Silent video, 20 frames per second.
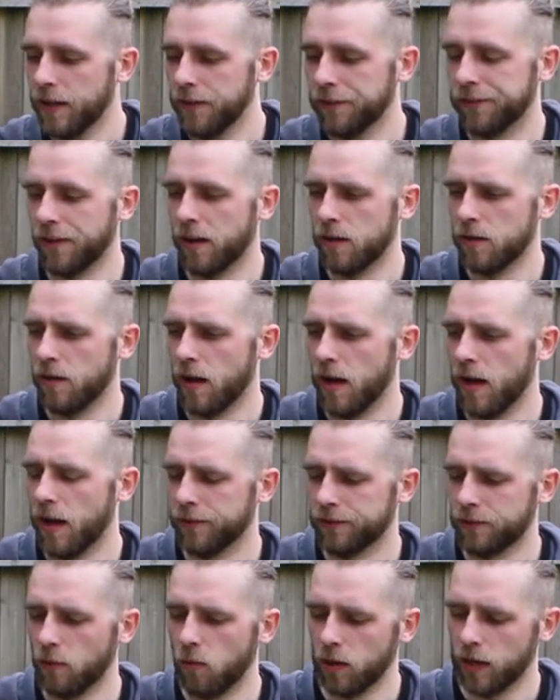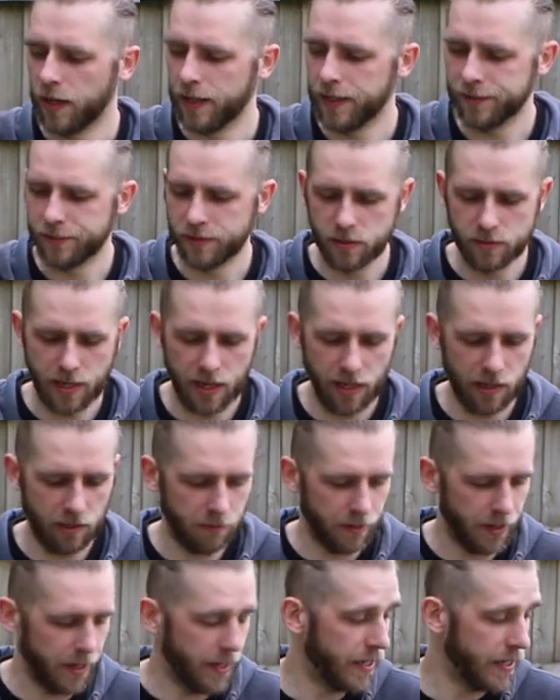So all I need to do
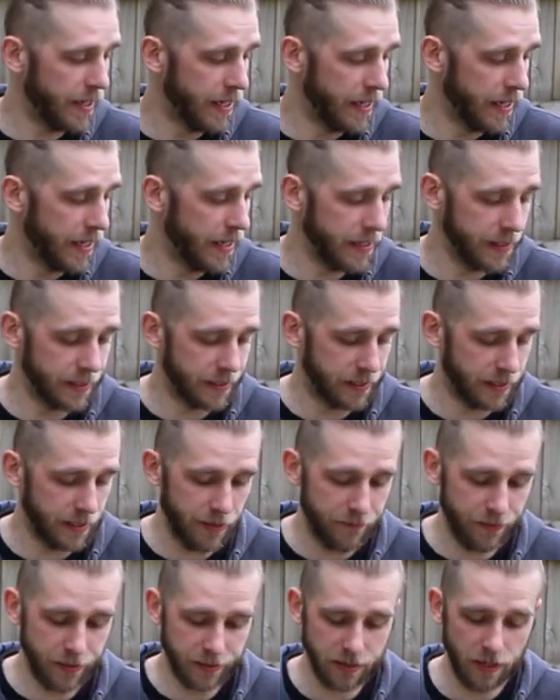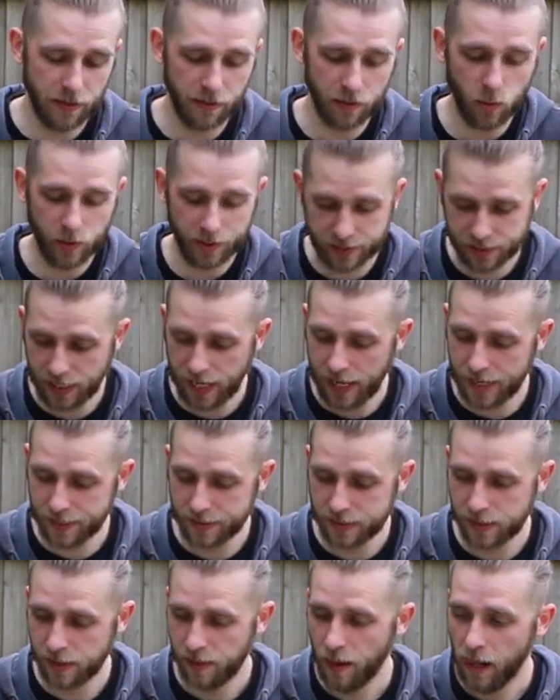now is give this another quick
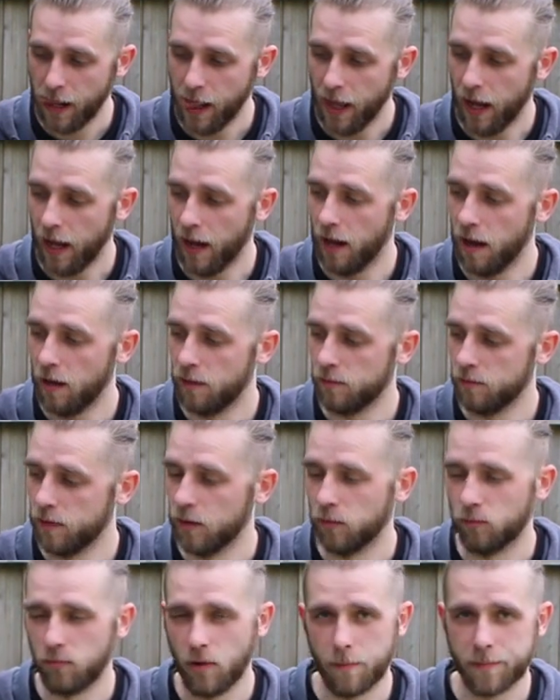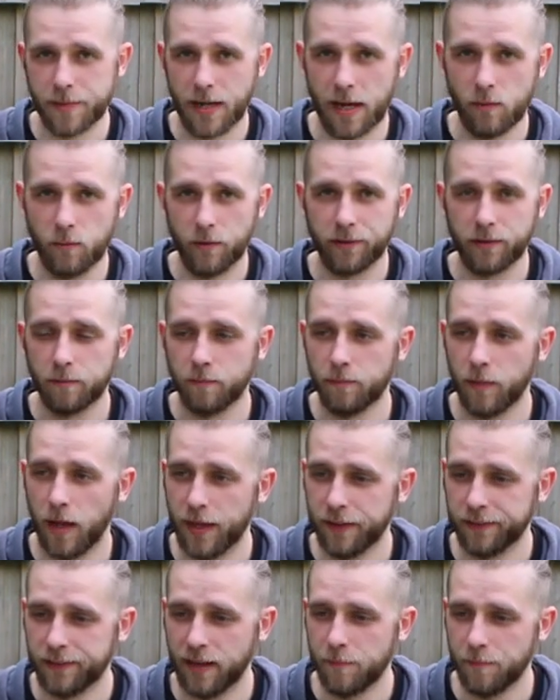sand, a little rub down with
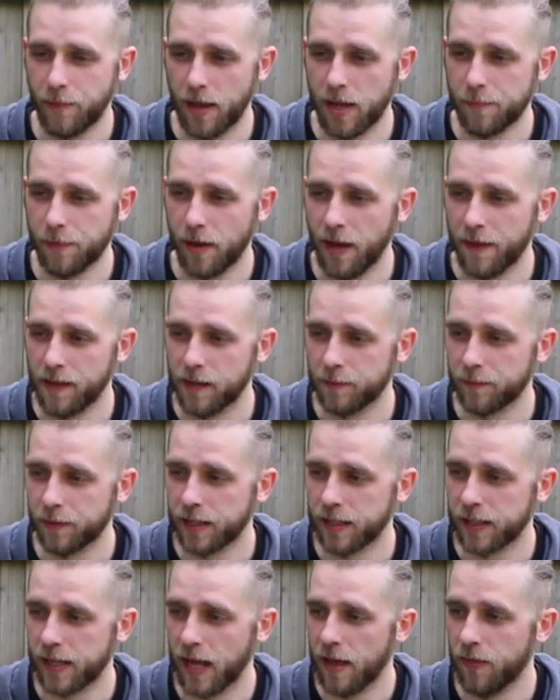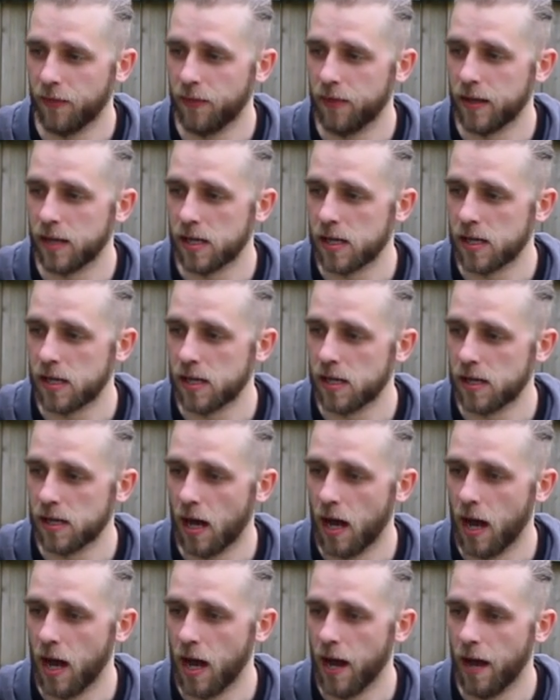some sandpaper, and then I'm going to get
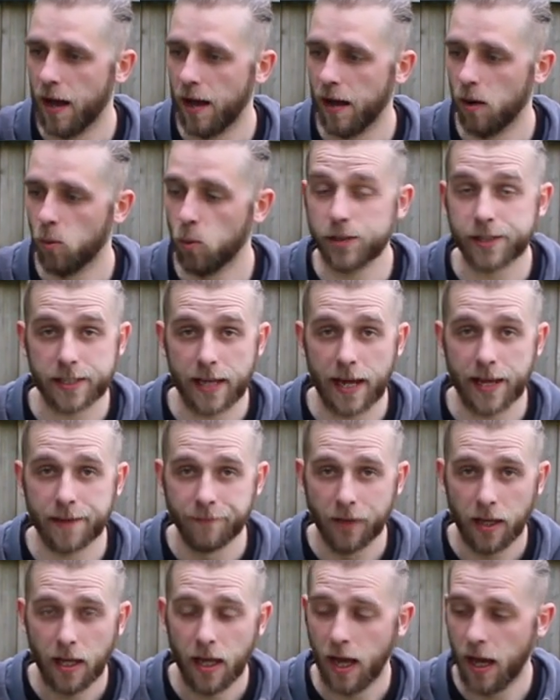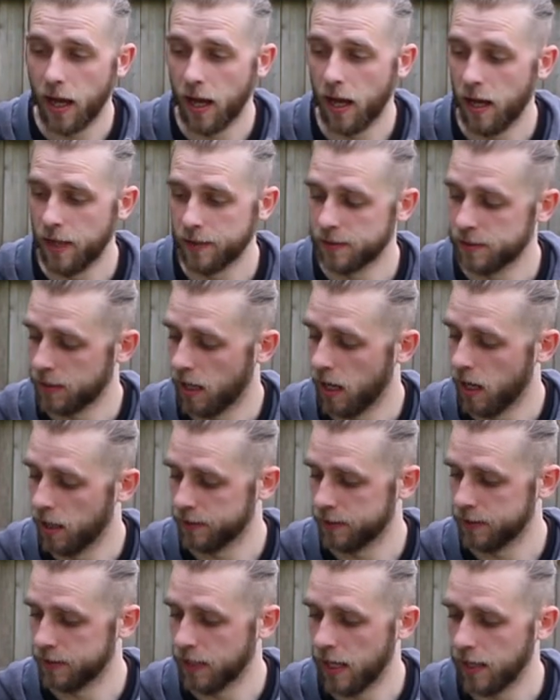the wood stain and
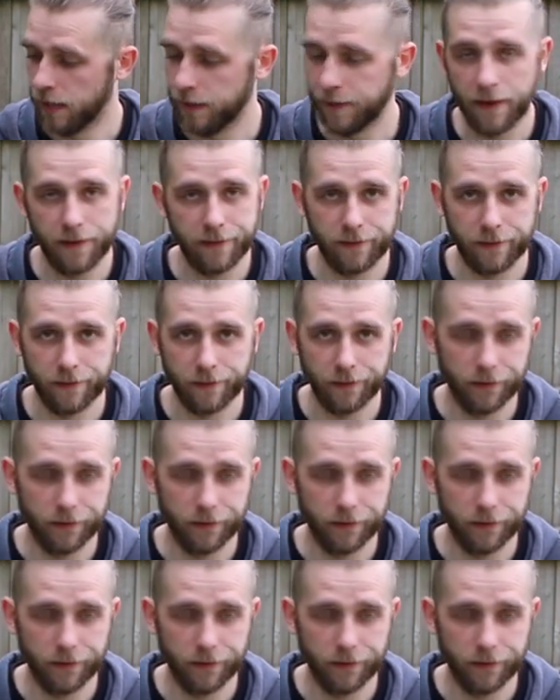start staining this.